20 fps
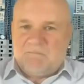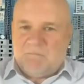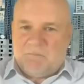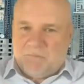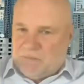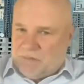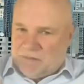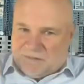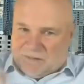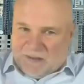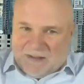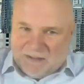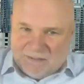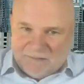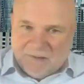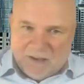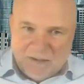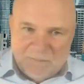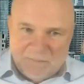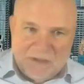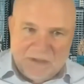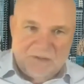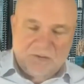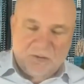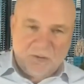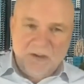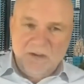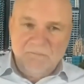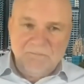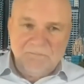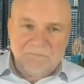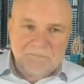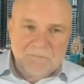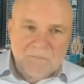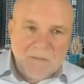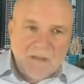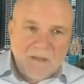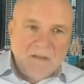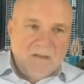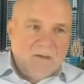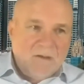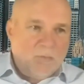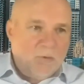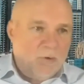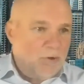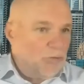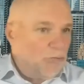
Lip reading: the studies I'd been doing were